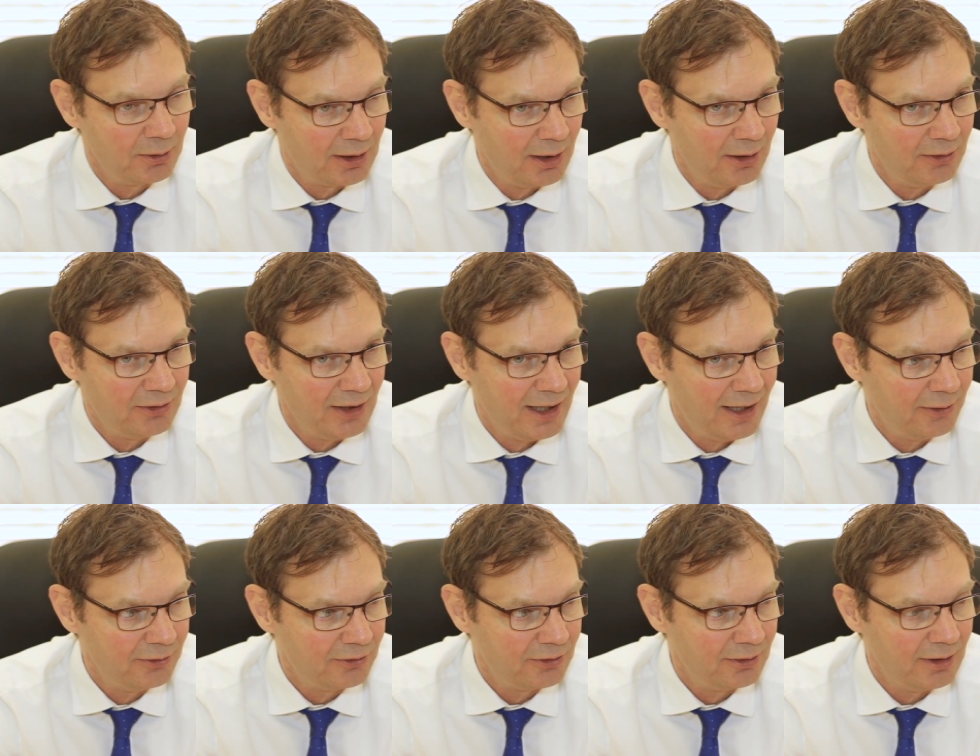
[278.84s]
will go
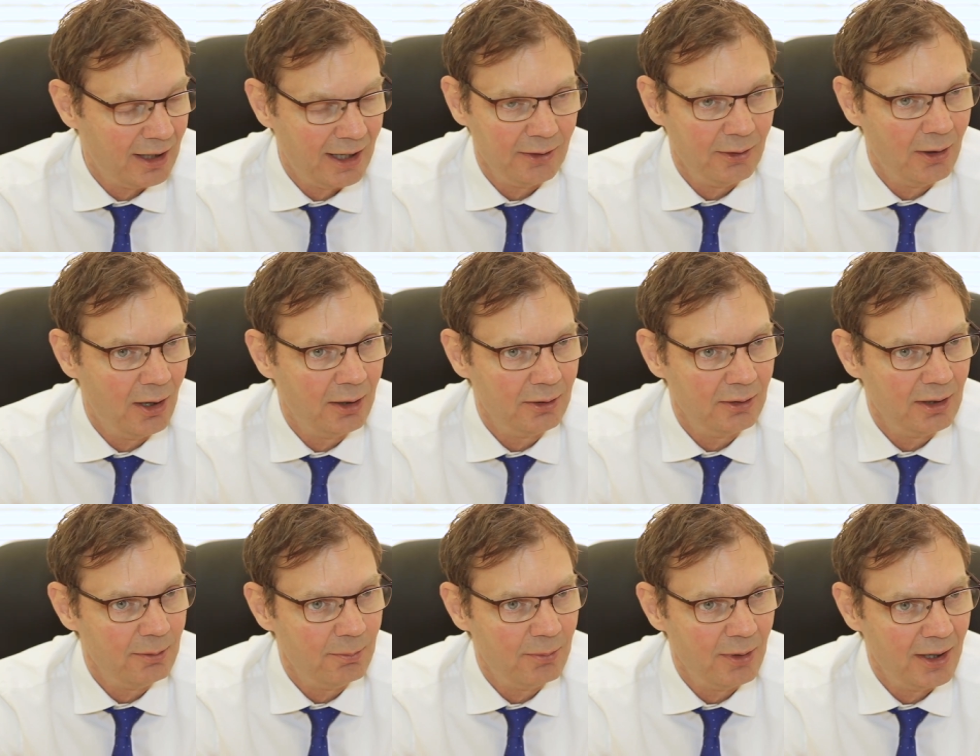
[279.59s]
down to
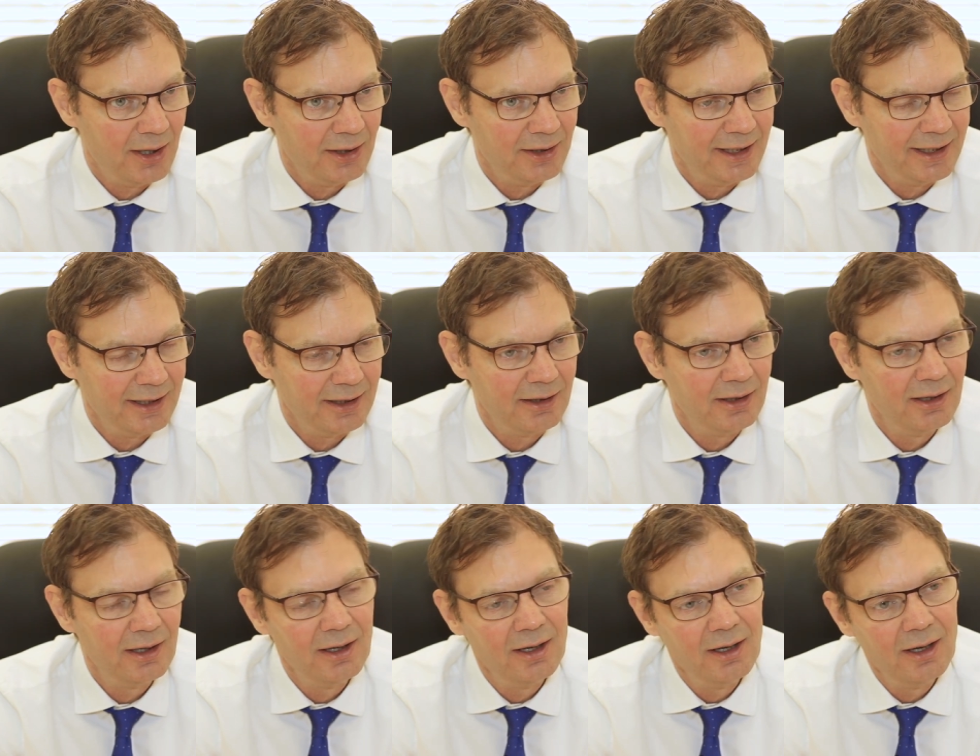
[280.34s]
only burning
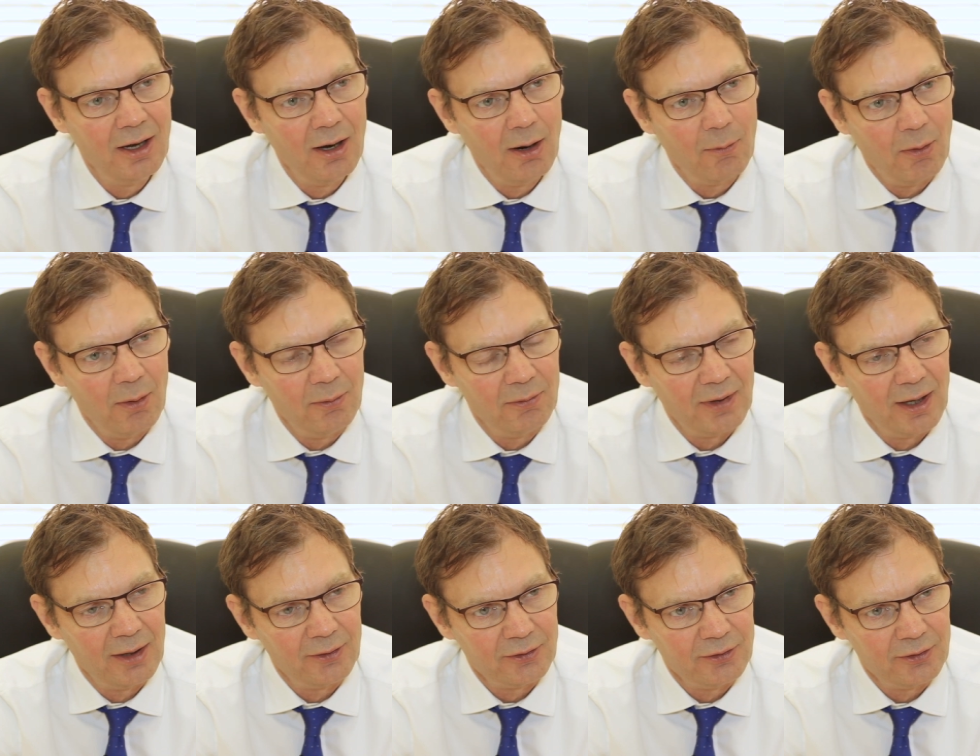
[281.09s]

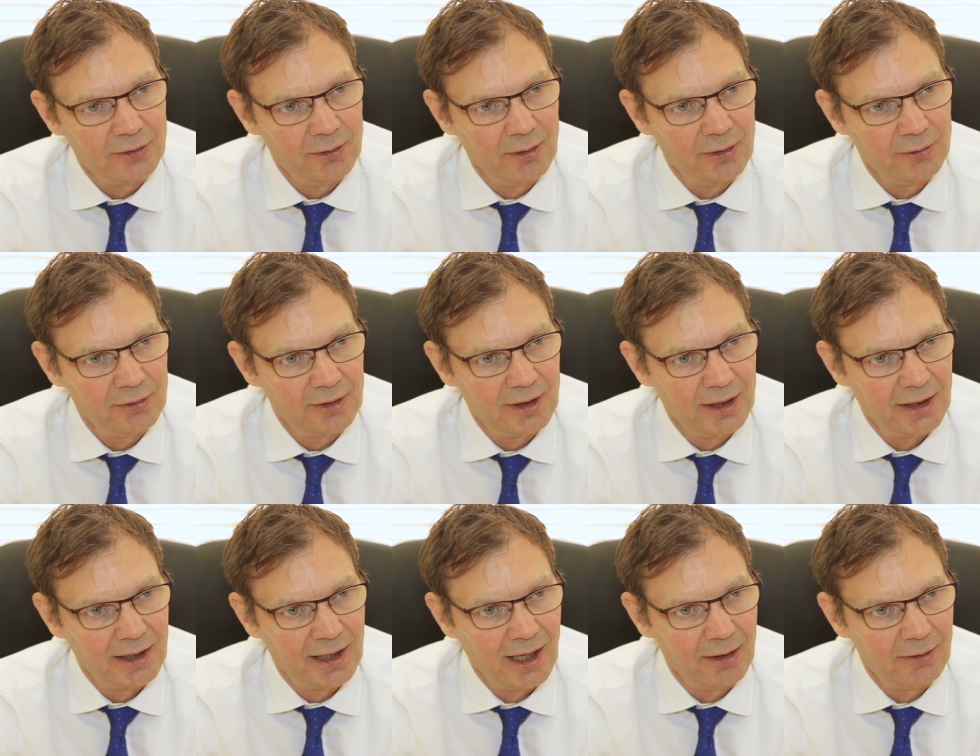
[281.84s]
1,200
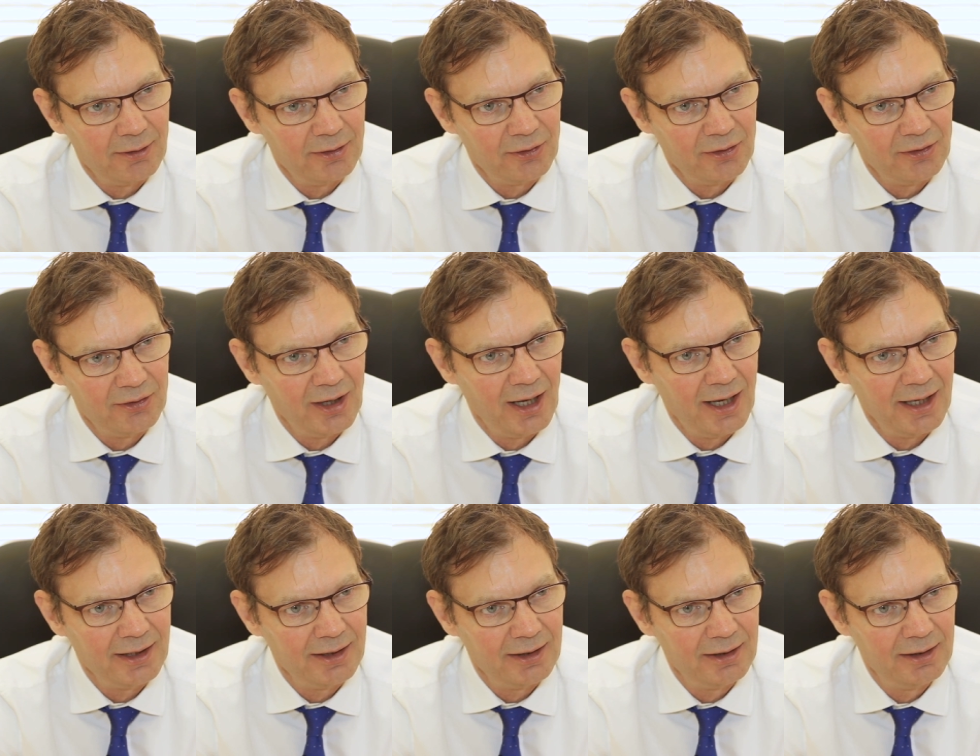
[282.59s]
kilocalories a
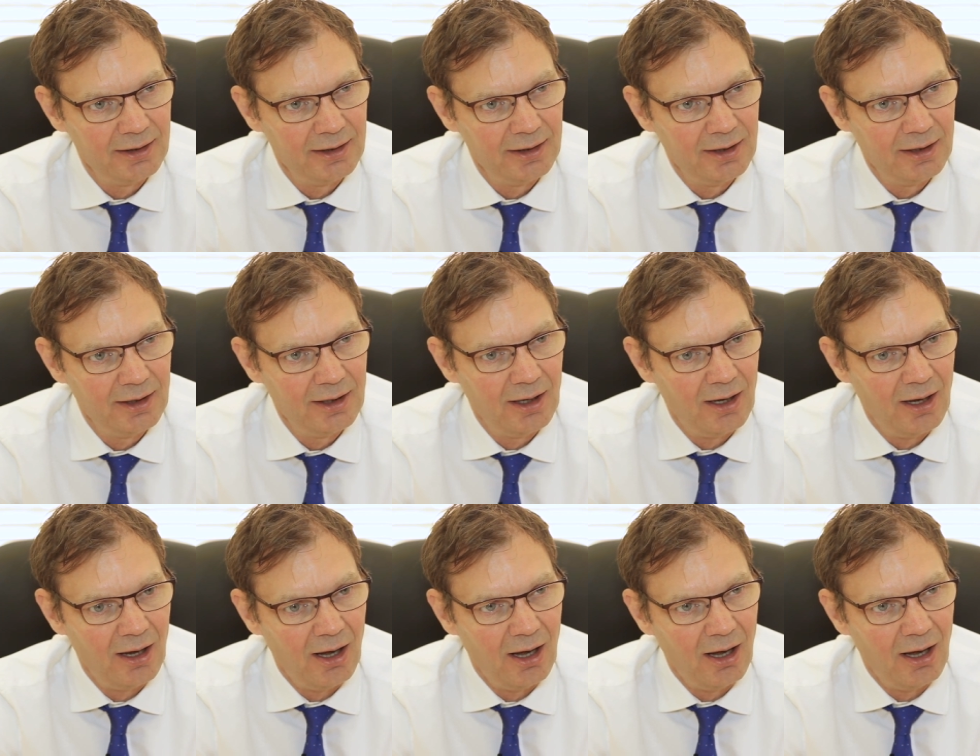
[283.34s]
day.
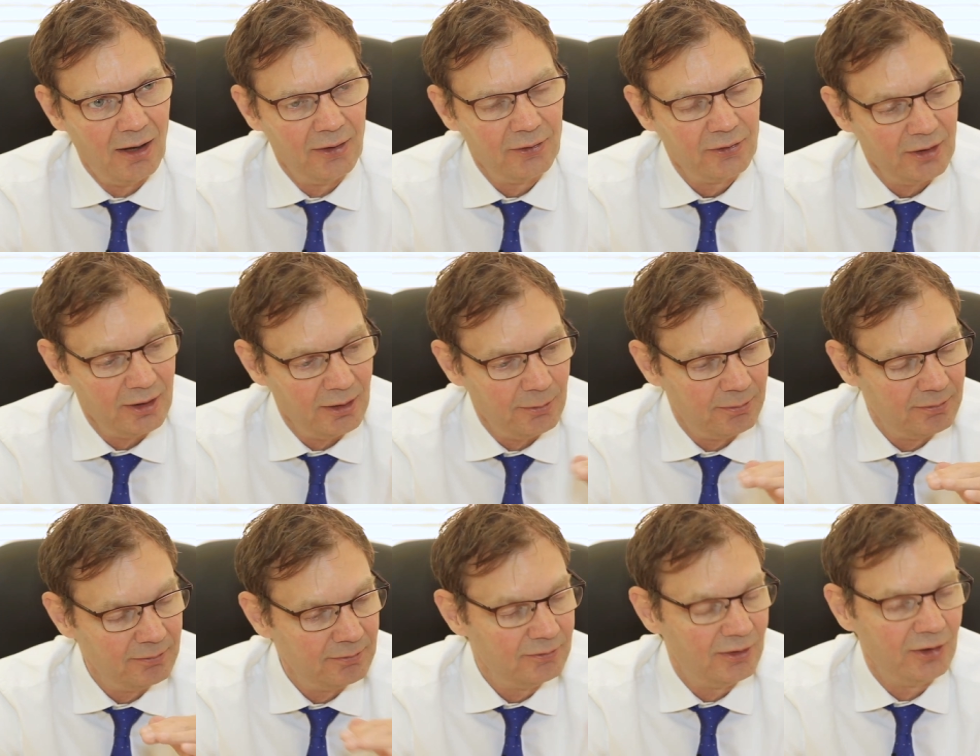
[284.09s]

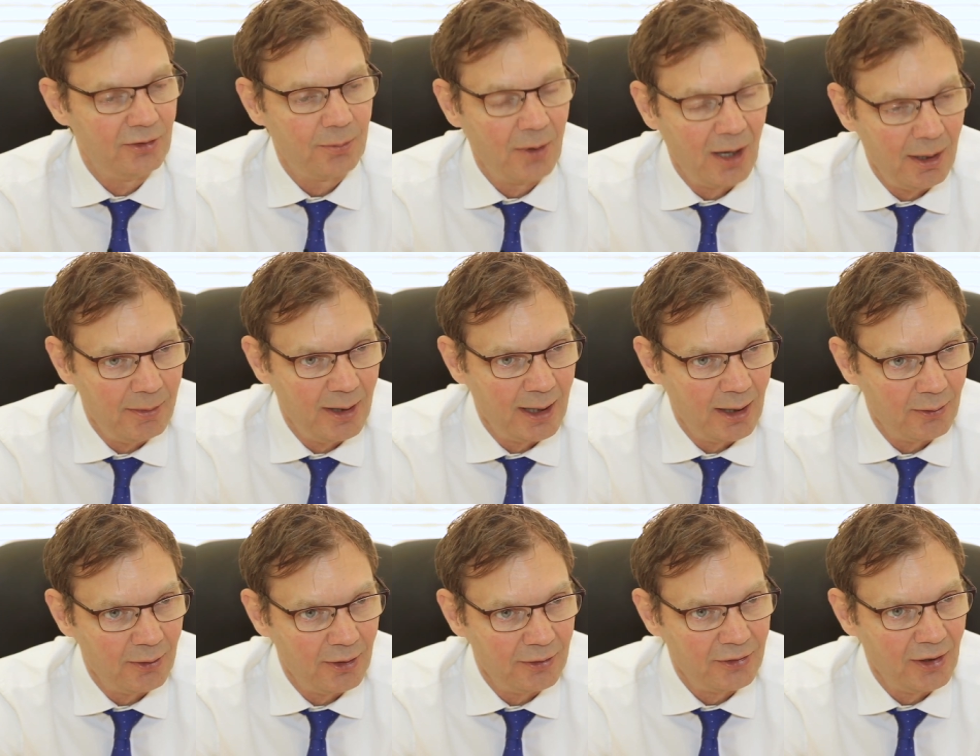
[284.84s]
So despite
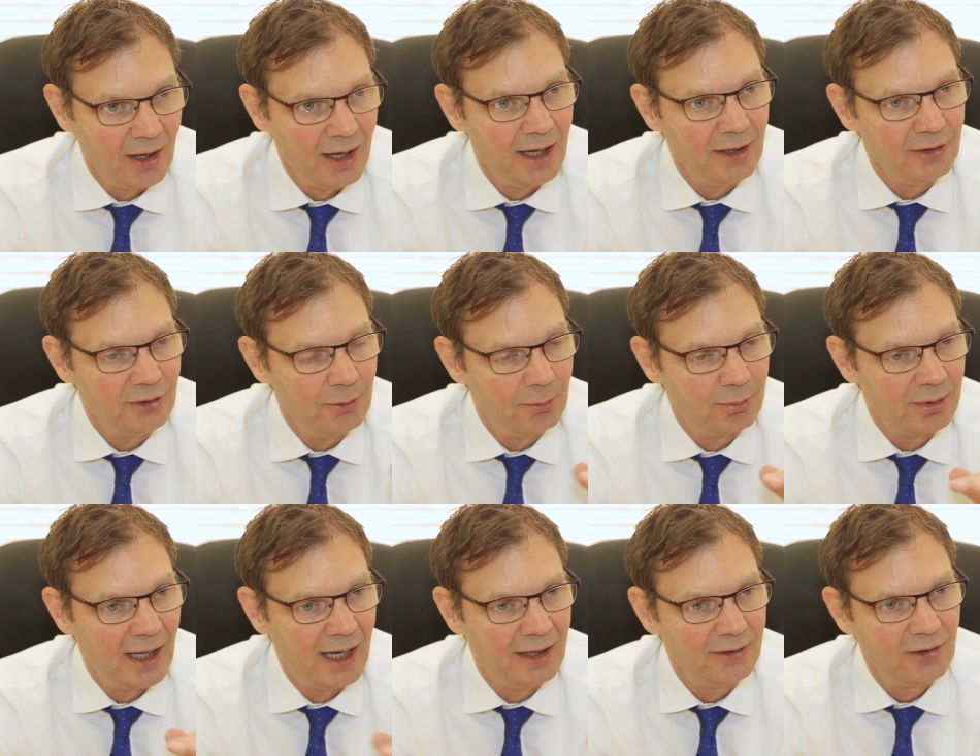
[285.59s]
being on a diet, you
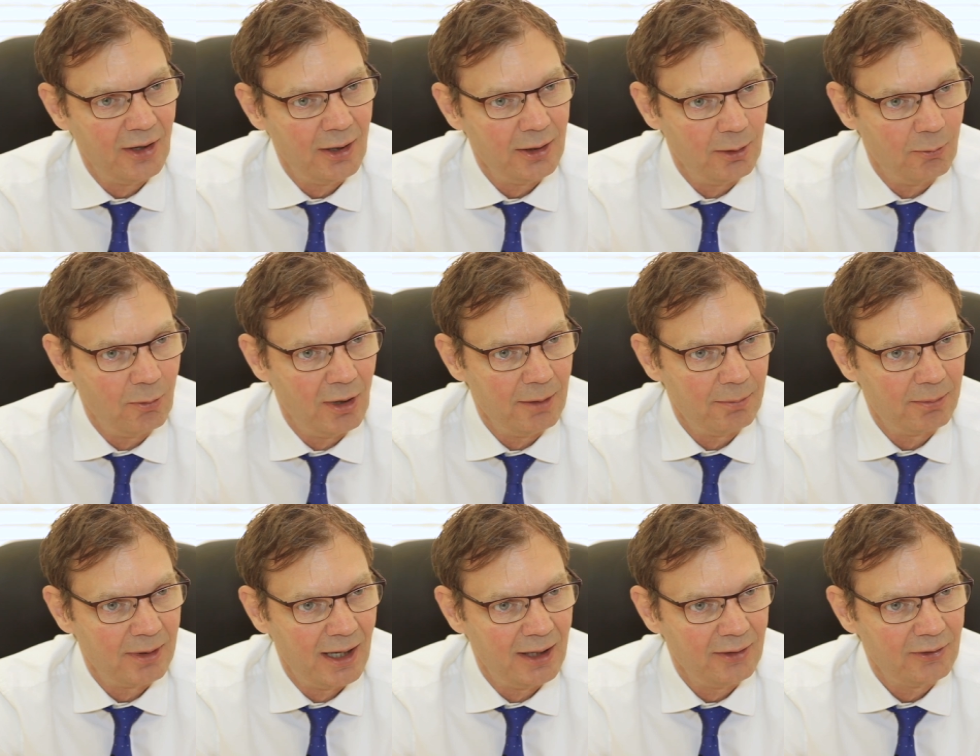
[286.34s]
plateau, your
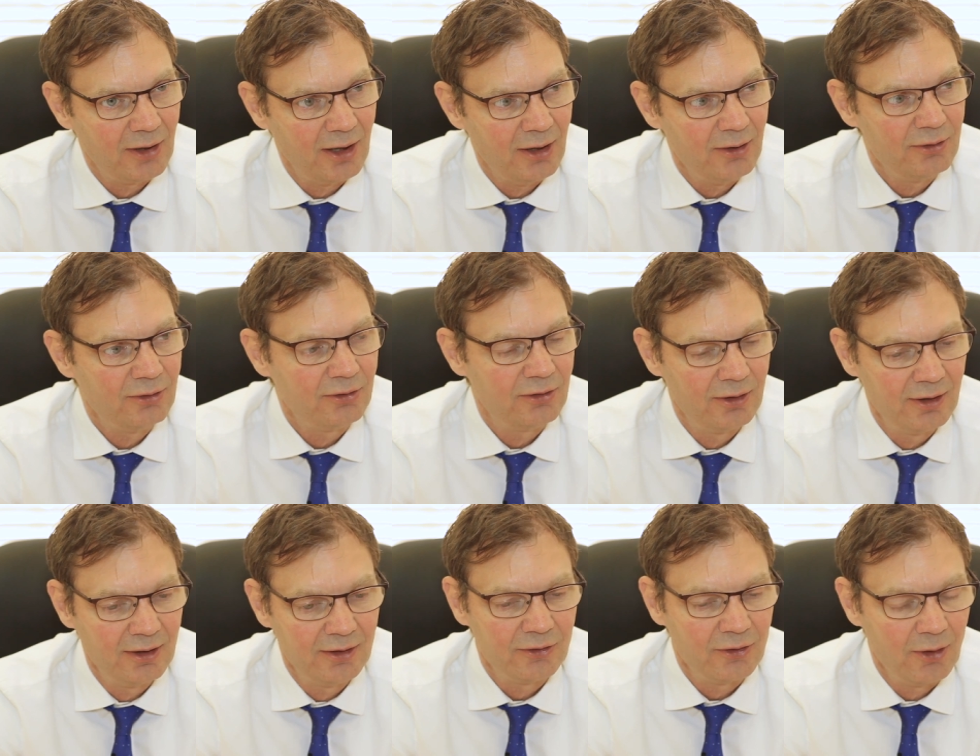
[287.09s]
weight
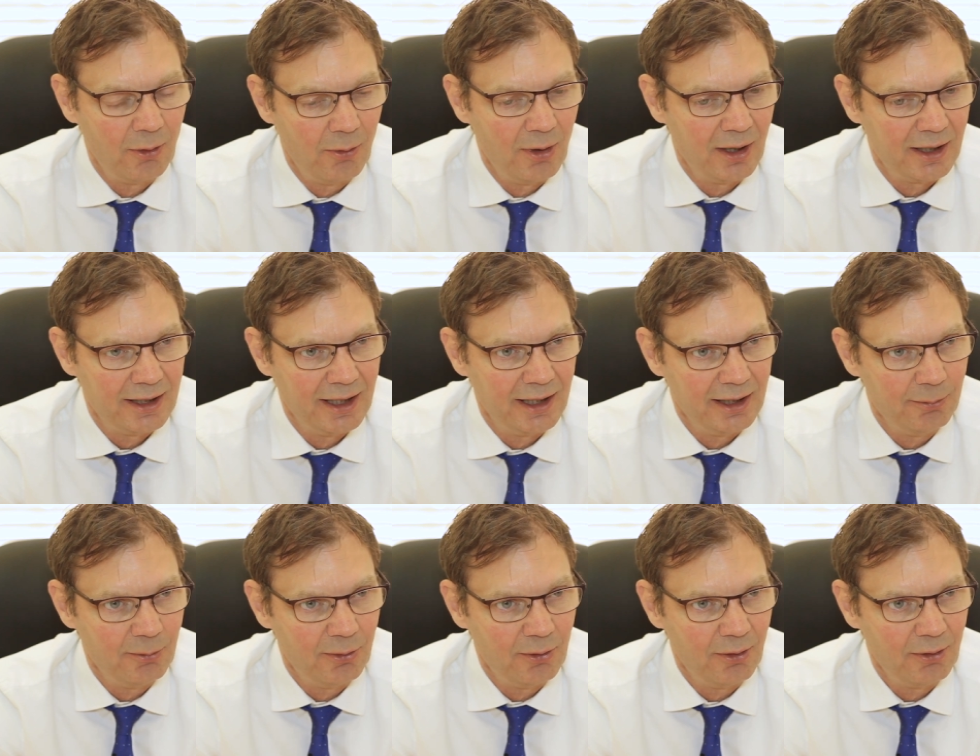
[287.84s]
plateaus, it's not working
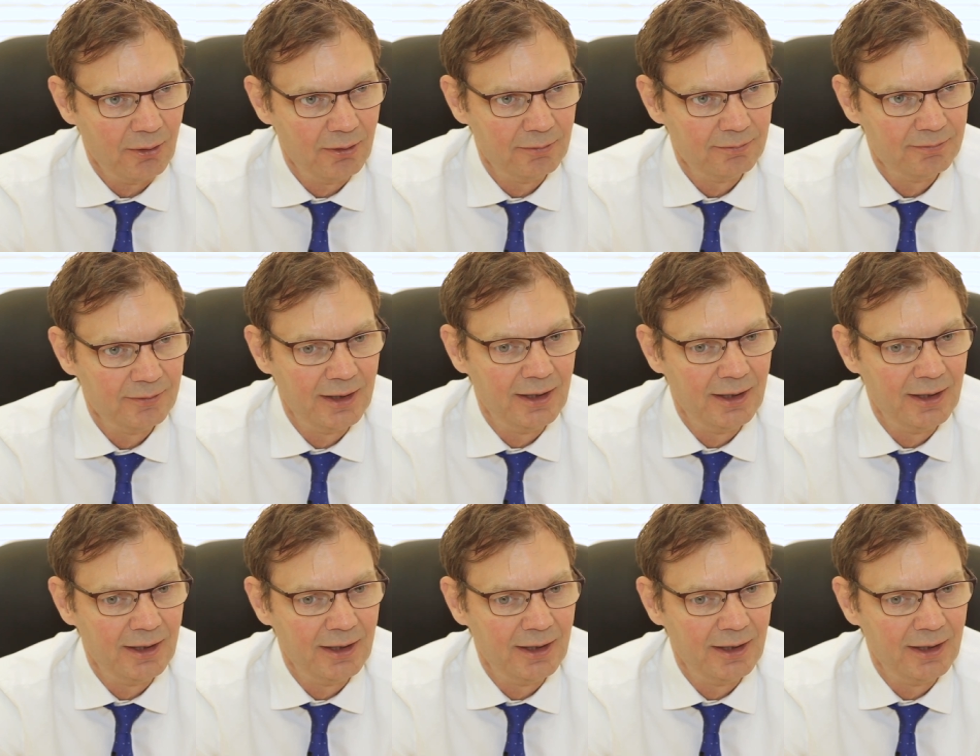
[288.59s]
anymore.